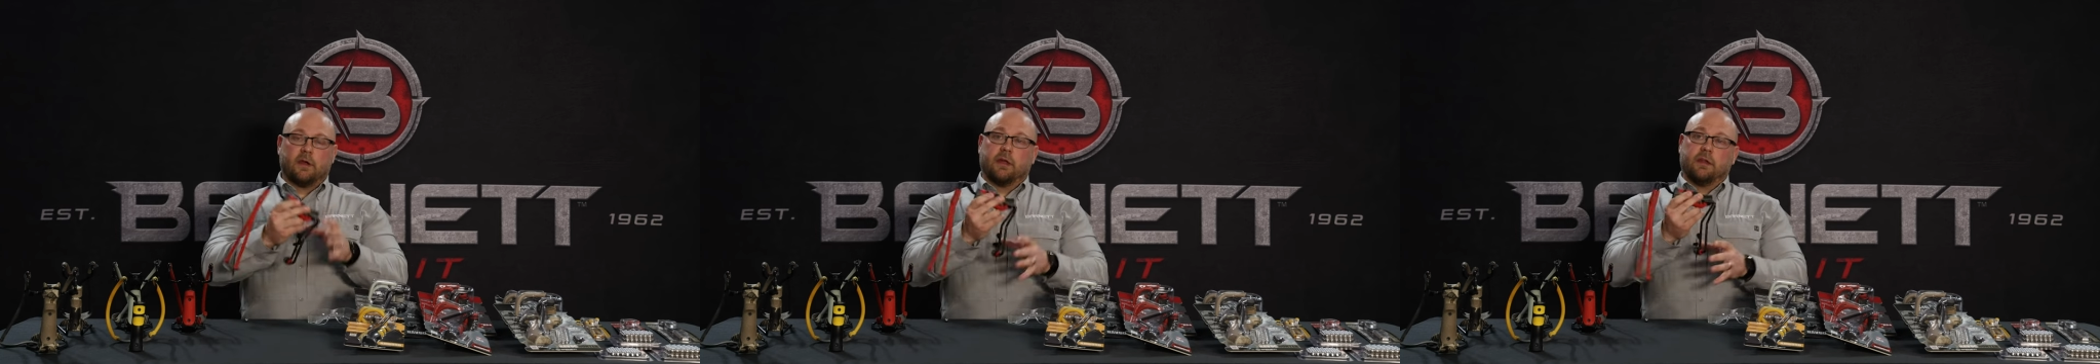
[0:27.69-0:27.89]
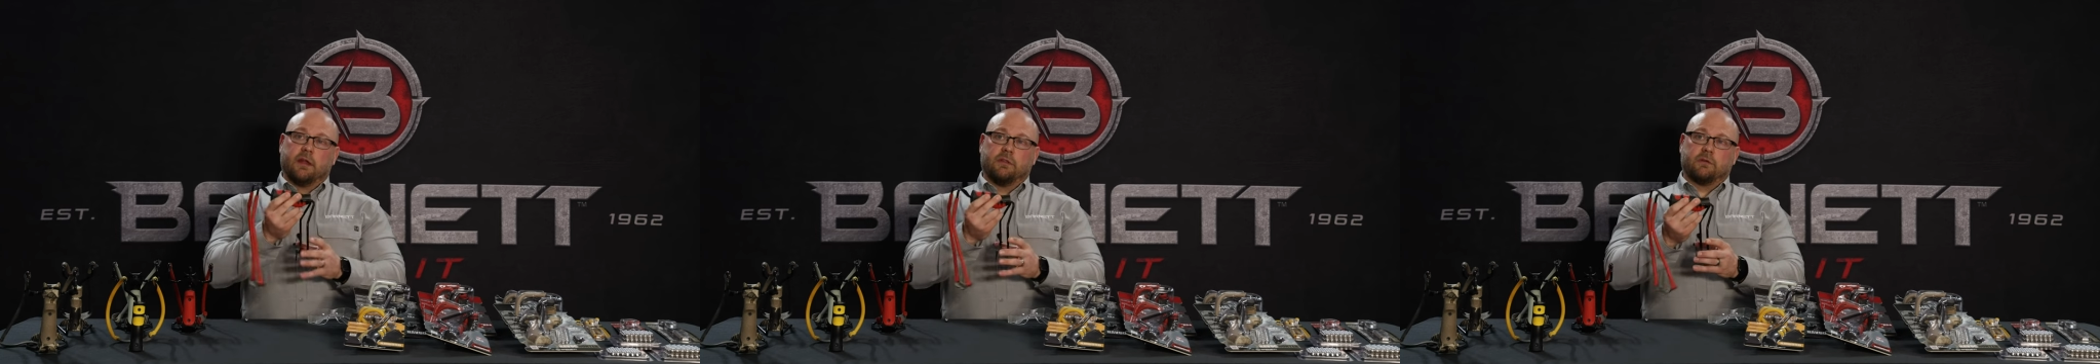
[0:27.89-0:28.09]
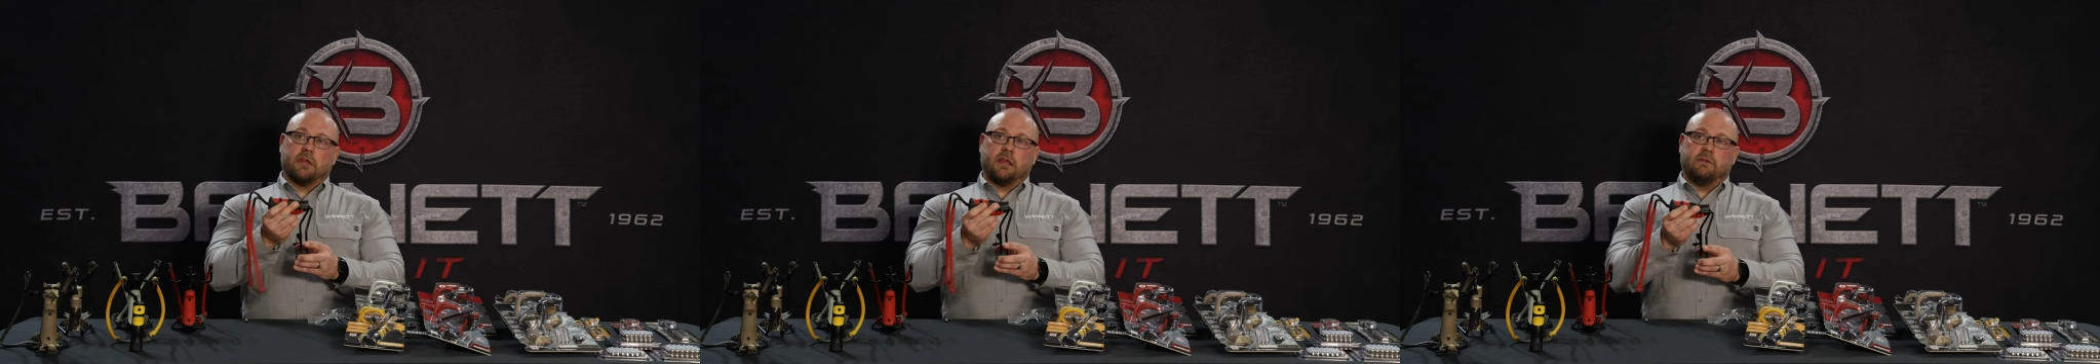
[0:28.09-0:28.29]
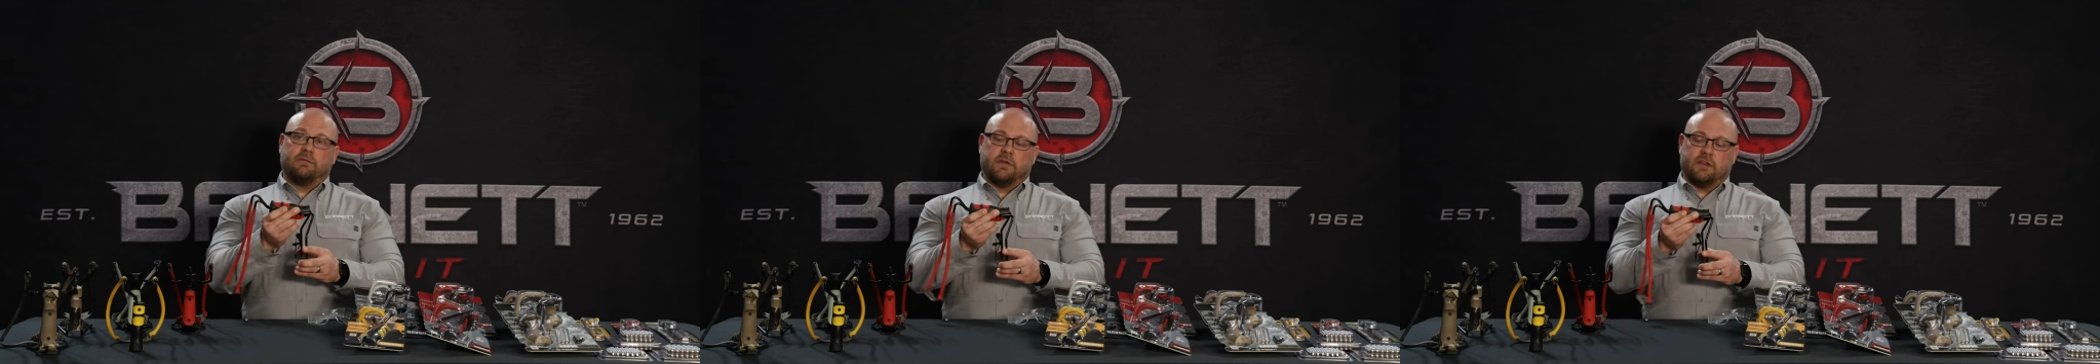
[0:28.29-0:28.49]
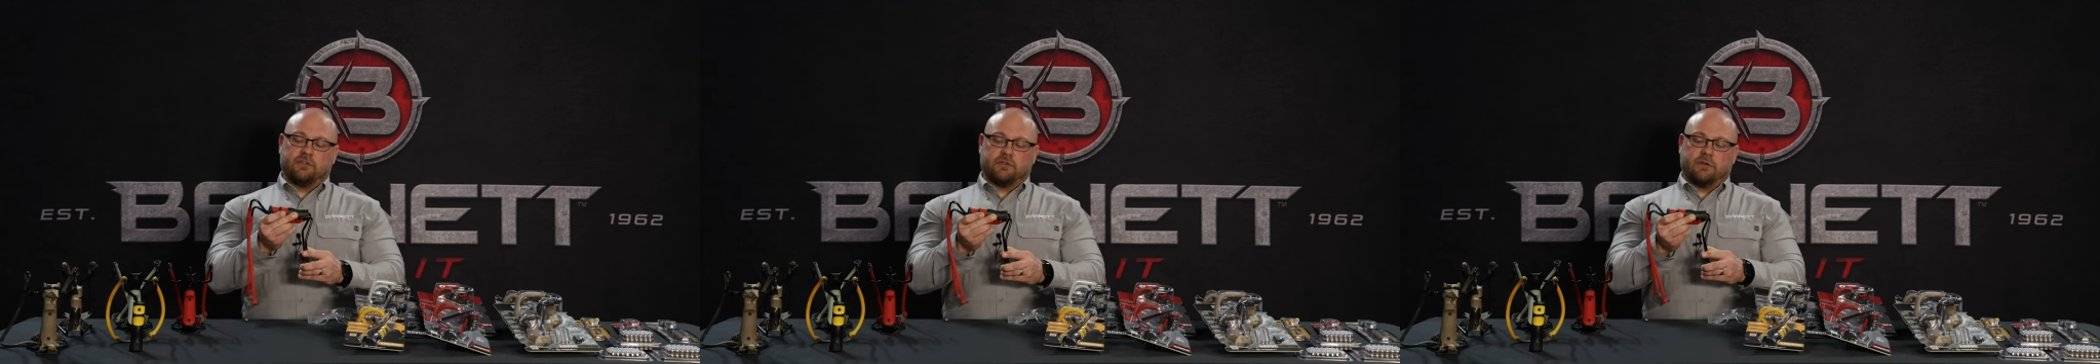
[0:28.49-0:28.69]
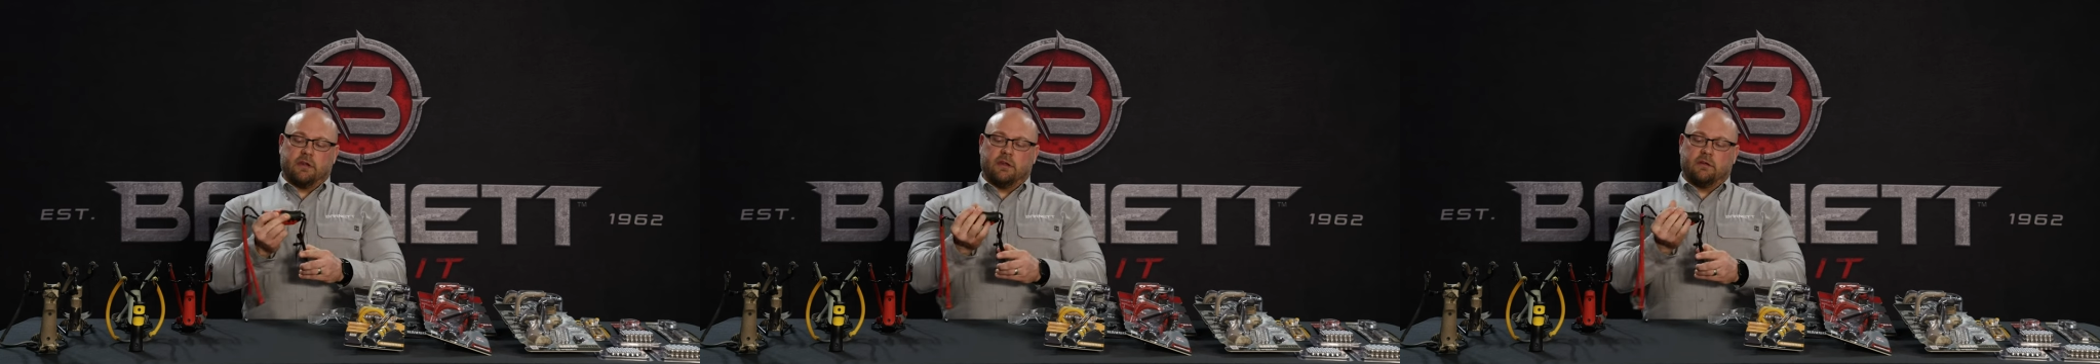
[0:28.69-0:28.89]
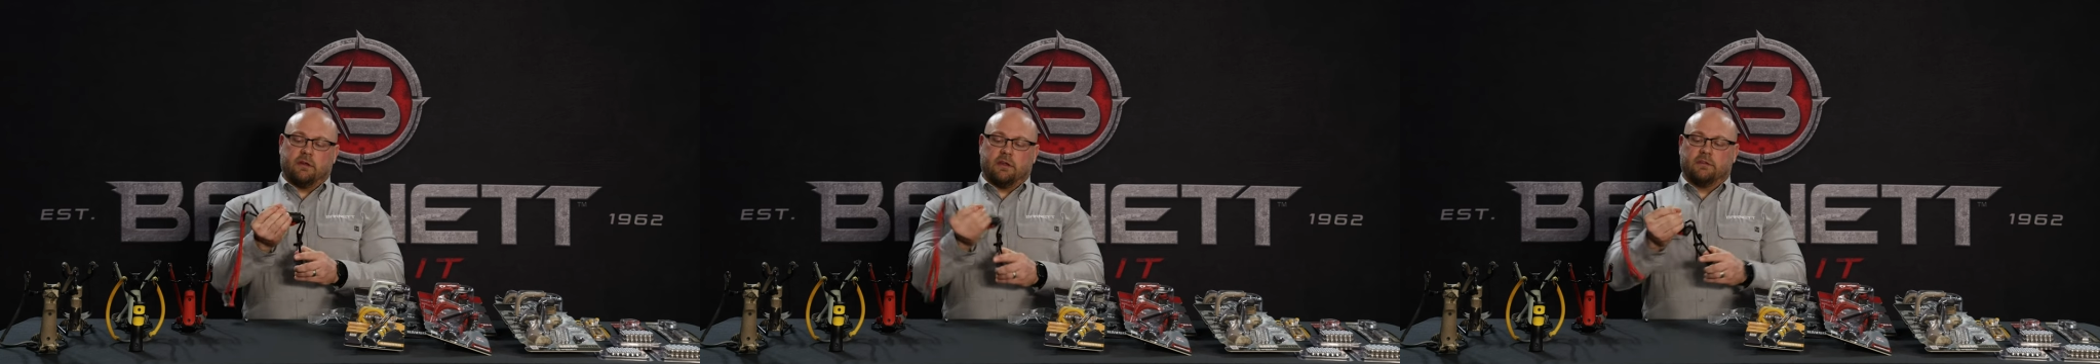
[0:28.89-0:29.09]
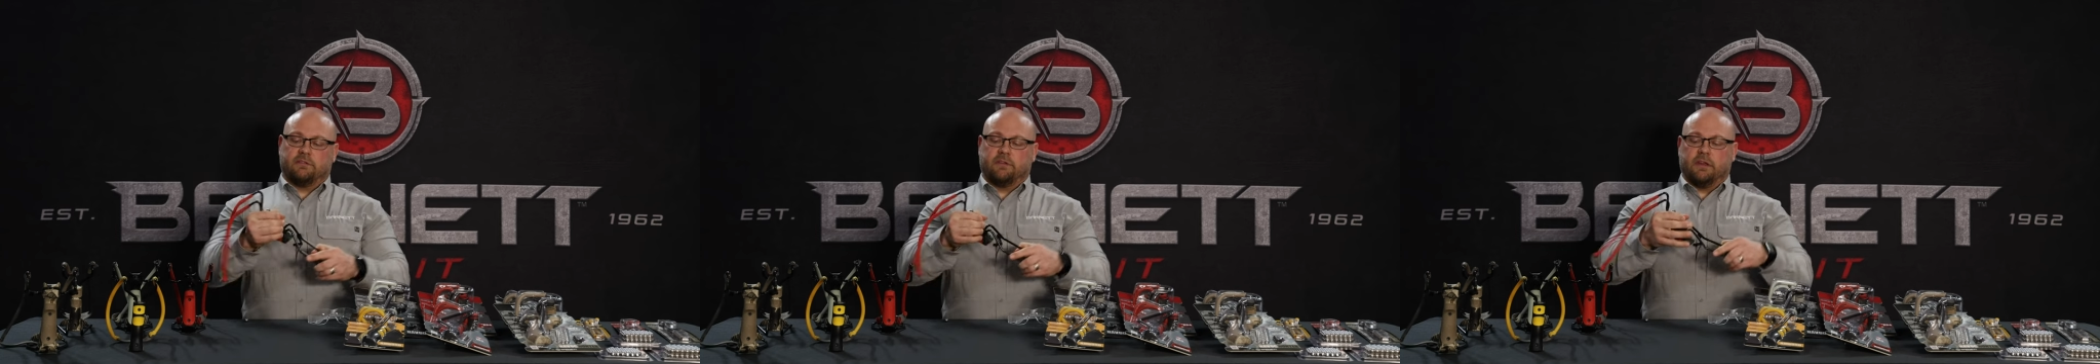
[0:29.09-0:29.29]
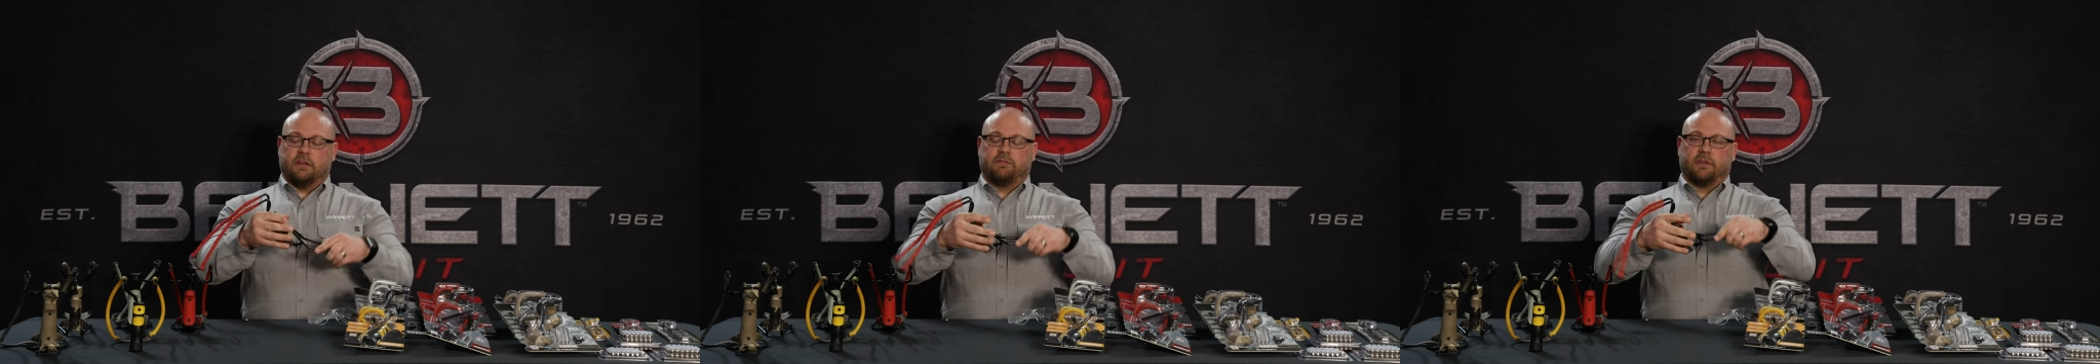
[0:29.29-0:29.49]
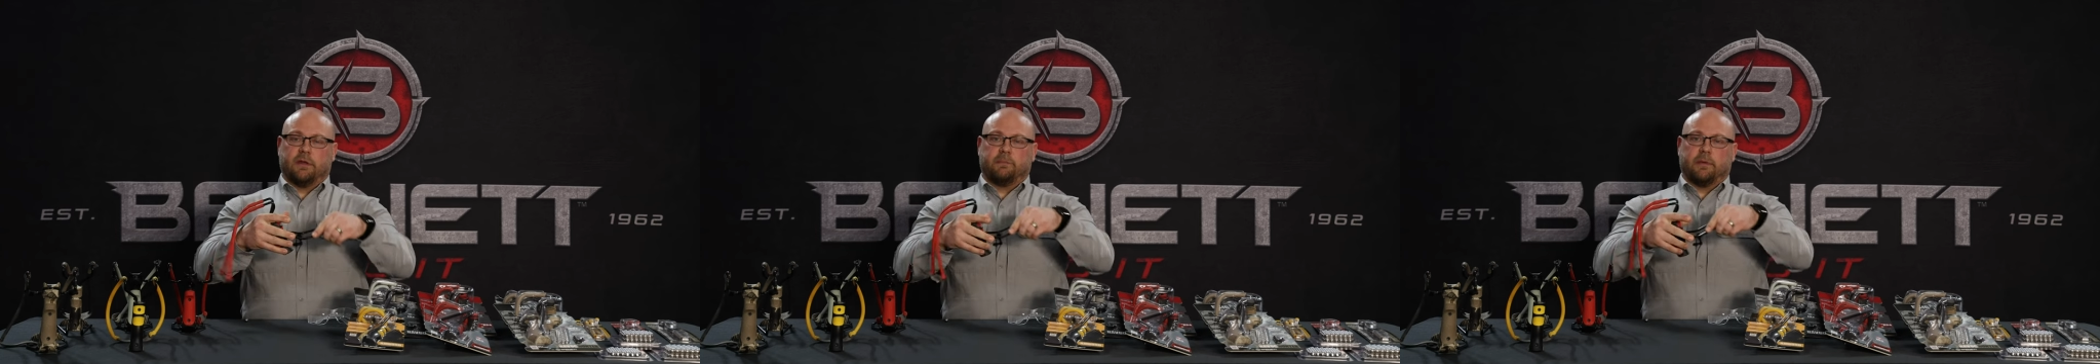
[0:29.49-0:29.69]
Another key feature here is
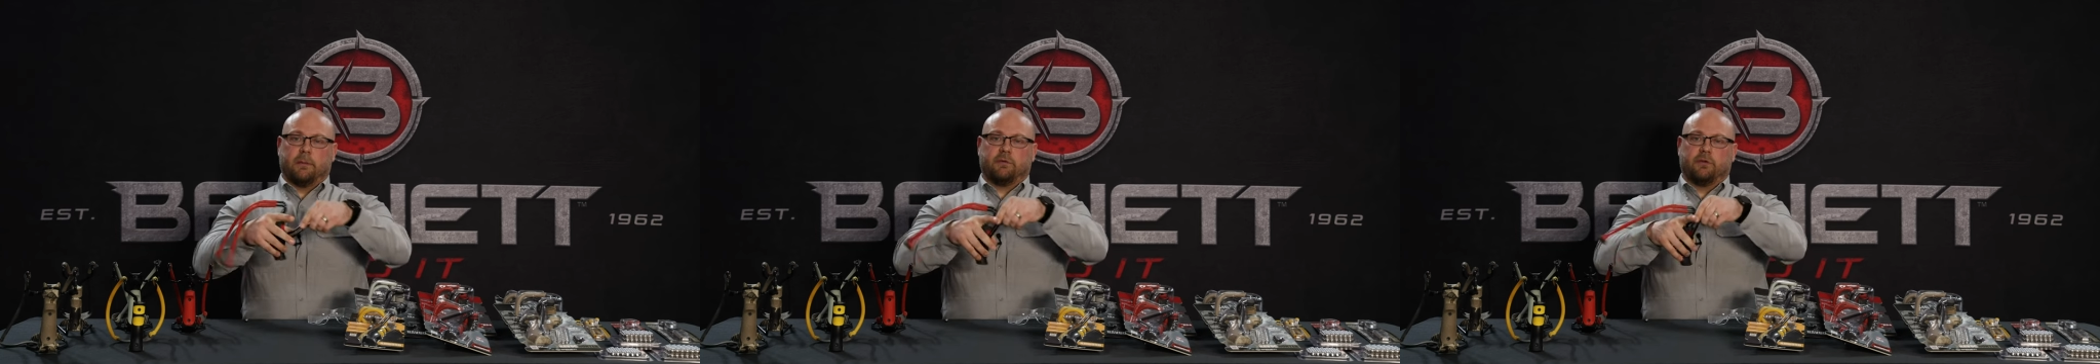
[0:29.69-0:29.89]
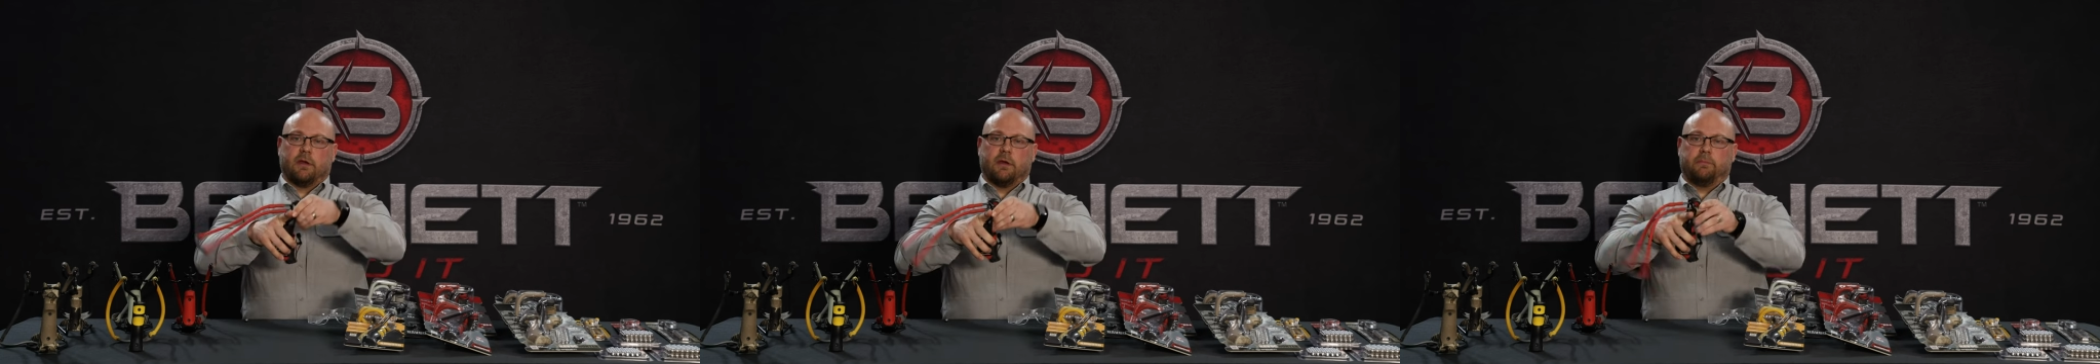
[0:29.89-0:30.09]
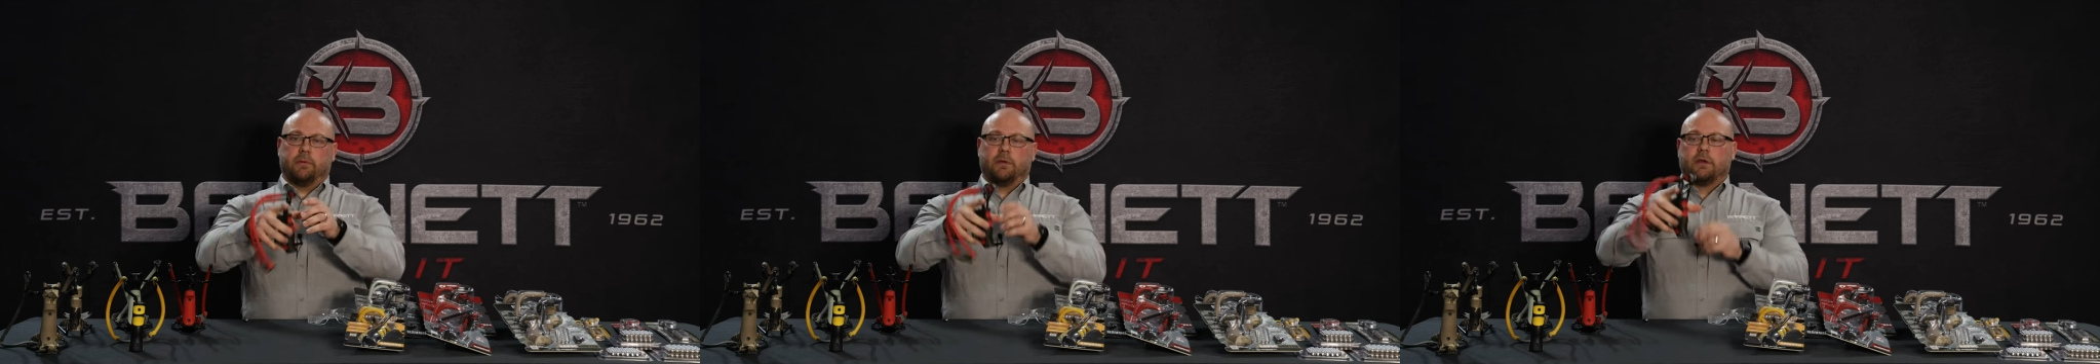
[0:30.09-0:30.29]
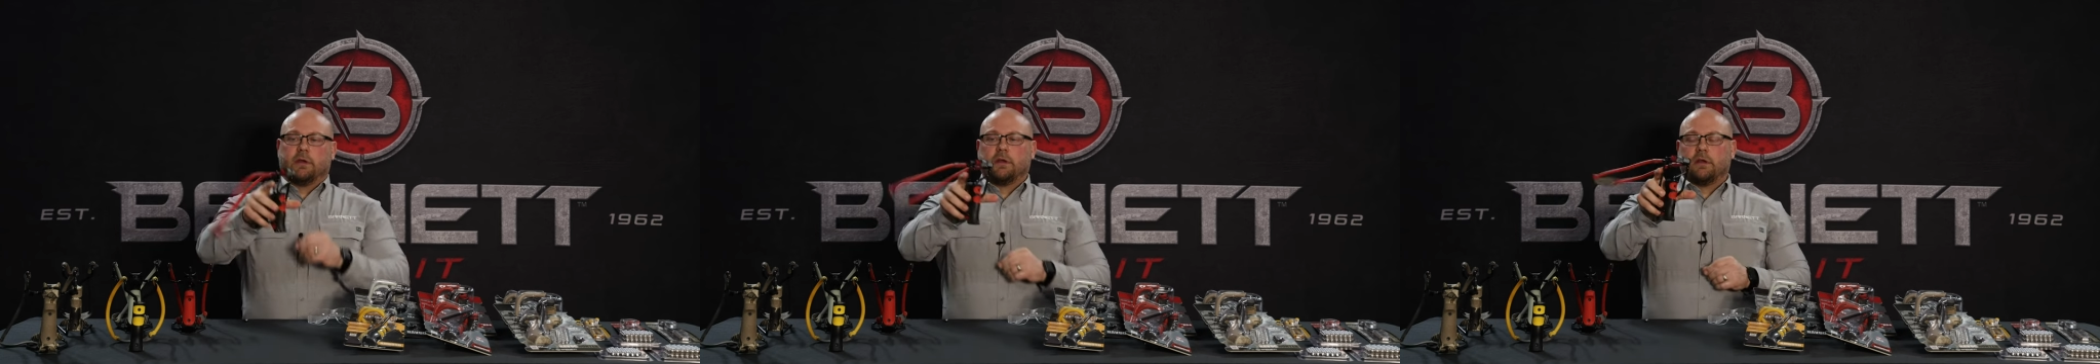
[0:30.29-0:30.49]
the flip up grip,